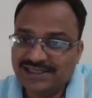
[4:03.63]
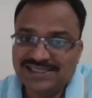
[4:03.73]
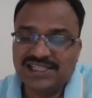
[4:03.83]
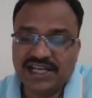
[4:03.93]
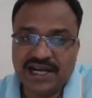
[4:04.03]

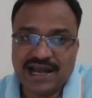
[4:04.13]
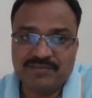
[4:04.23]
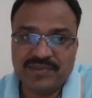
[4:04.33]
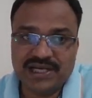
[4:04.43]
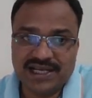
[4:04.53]
its share
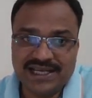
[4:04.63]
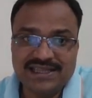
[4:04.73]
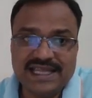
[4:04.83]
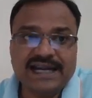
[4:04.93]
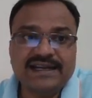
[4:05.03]
capital
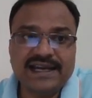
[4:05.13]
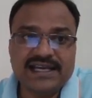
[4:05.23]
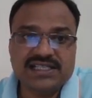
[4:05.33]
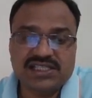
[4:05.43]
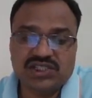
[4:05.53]
in that
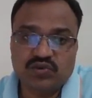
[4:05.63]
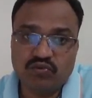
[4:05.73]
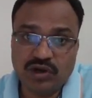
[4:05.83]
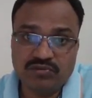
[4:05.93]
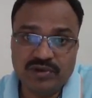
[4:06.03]
case
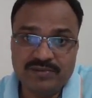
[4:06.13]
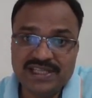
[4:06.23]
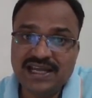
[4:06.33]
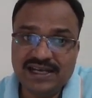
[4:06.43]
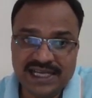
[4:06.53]
what will
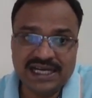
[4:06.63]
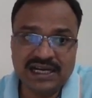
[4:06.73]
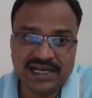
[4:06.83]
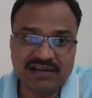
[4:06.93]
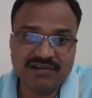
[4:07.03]
be the
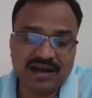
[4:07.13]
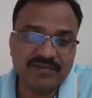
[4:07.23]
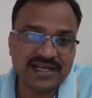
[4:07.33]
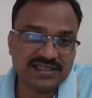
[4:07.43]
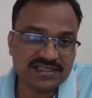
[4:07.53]
legal
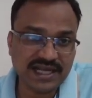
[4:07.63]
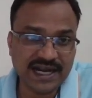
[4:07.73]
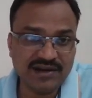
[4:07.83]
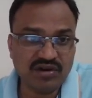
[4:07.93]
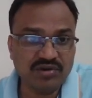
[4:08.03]
requirements
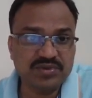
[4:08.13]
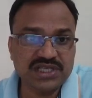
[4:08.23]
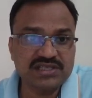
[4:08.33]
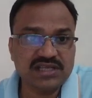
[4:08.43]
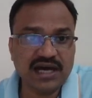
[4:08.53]
and
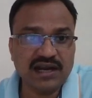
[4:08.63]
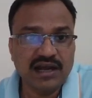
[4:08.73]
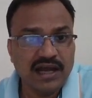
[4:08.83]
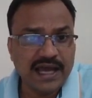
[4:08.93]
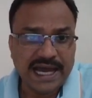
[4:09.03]
options are
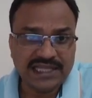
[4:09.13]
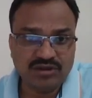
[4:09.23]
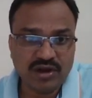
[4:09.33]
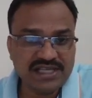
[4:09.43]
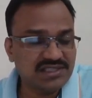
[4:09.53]

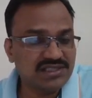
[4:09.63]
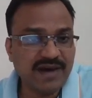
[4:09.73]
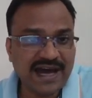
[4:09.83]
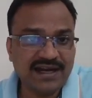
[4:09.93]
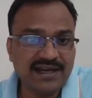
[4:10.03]
authorized
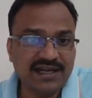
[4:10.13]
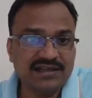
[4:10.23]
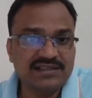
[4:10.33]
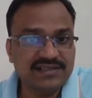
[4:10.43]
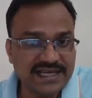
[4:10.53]
by
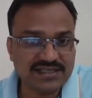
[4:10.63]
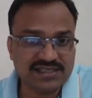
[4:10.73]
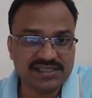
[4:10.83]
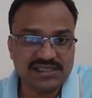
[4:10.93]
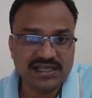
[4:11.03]
article yes
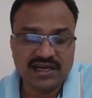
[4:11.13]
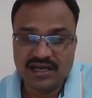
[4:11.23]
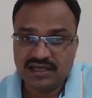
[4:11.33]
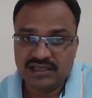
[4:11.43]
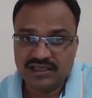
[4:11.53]

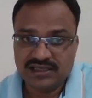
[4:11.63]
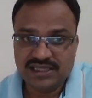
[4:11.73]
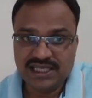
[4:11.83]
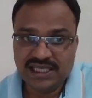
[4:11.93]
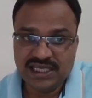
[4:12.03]

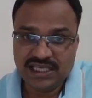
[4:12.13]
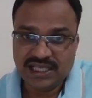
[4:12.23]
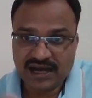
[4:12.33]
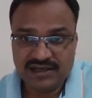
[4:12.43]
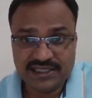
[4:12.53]
the
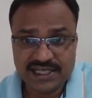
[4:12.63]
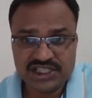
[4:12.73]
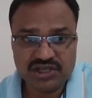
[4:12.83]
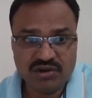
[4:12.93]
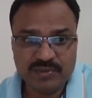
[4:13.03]

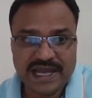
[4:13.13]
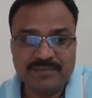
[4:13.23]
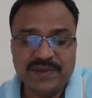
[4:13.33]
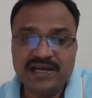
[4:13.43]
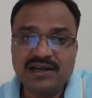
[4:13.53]
alteration of
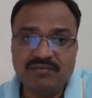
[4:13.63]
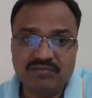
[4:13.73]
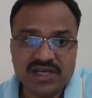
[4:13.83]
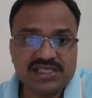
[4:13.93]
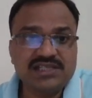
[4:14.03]
capital
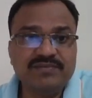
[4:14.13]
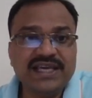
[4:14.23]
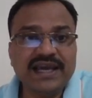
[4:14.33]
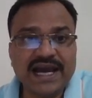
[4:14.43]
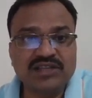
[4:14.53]
must
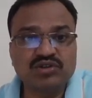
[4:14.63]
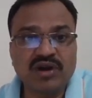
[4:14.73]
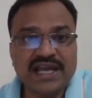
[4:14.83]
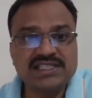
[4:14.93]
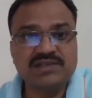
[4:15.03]
be
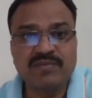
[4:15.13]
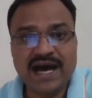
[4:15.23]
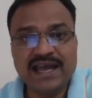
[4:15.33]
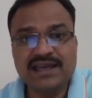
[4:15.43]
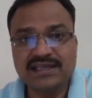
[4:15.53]
authorized
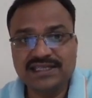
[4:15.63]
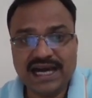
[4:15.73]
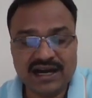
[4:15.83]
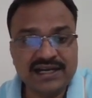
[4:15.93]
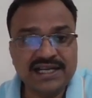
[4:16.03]
by
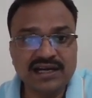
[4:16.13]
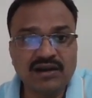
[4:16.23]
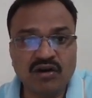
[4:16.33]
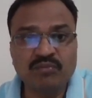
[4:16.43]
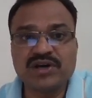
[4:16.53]
the
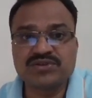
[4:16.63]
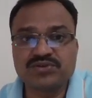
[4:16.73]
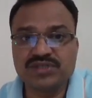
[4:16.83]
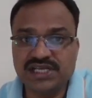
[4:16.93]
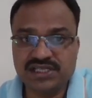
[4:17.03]
article of
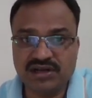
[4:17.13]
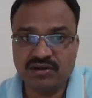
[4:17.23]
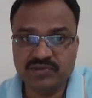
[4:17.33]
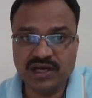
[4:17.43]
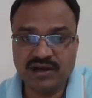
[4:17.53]
association
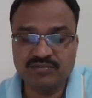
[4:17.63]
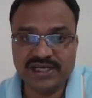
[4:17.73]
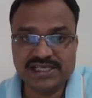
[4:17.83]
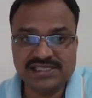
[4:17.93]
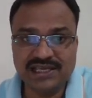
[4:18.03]
of the
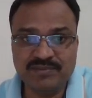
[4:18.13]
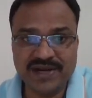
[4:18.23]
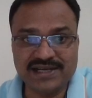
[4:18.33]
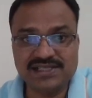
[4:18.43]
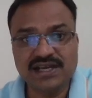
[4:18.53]
company see
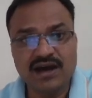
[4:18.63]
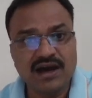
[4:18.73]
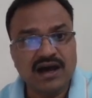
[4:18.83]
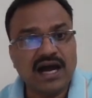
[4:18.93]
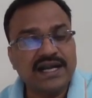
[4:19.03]
friends
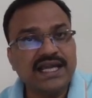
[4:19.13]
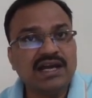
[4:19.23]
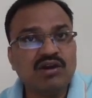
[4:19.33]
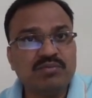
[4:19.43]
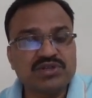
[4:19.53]

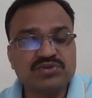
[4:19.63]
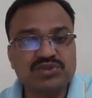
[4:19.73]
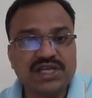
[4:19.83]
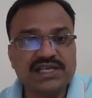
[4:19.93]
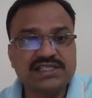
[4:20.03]
article of
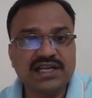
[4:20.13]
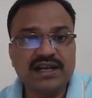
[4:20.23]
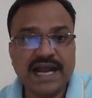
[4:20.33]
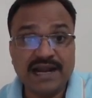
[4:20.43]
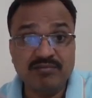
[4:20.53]

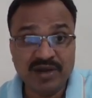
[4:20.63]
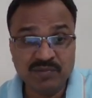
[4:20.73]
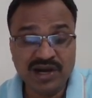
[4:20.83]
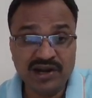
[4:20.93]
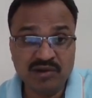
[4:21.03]
association and
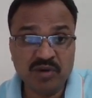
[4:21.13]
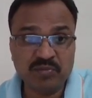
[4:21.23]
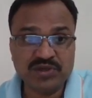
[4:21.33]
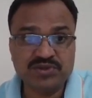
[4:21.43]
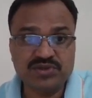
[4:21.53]
memorandum
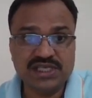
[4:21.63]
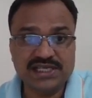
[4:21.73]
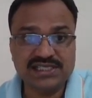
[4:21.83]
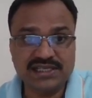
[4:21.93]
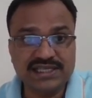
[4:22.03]
of
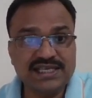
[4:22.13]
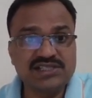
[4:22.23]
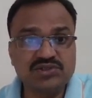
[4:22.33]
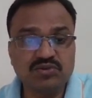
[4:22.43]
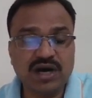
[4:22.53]
association
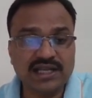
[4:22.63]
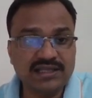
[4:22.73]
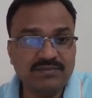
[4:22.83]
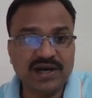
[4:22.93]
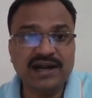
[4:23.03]
these two are
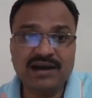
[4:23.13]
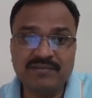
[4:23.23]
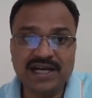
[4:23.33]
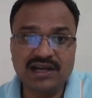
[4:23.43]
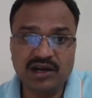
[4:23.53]
the
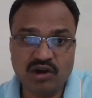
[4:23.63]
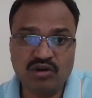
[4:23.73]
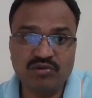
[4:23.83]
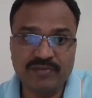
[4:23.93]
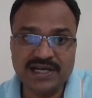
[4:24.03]
fundamental
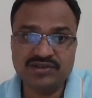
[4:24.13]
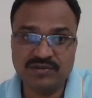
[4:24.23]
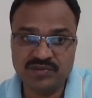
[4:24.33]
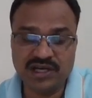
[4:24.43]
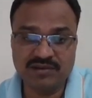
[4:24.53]
documents
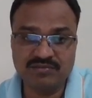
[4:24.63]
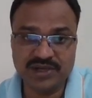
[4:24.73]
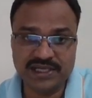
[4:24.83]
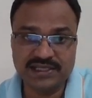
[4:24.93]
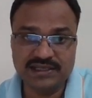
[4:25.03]
of the
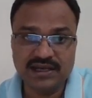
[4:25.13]
company